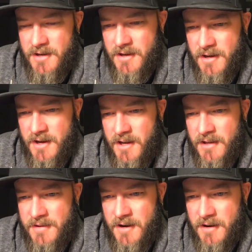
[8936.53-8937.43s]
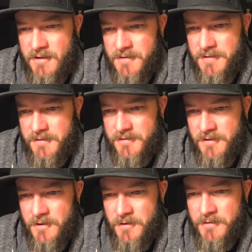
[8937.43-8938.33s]
in there.
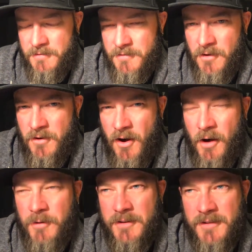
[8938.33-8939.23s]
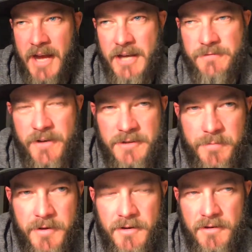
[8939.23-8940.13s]
So don't always catch fish,
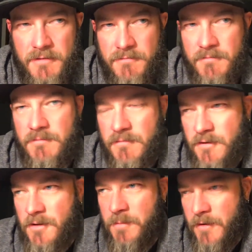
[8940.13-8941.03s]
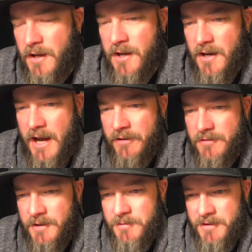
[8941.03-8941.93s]
but do pretty good
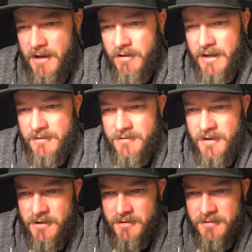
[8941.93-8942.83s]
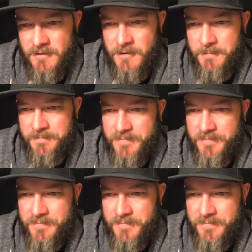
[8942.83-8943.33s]
actually without getting skunked. So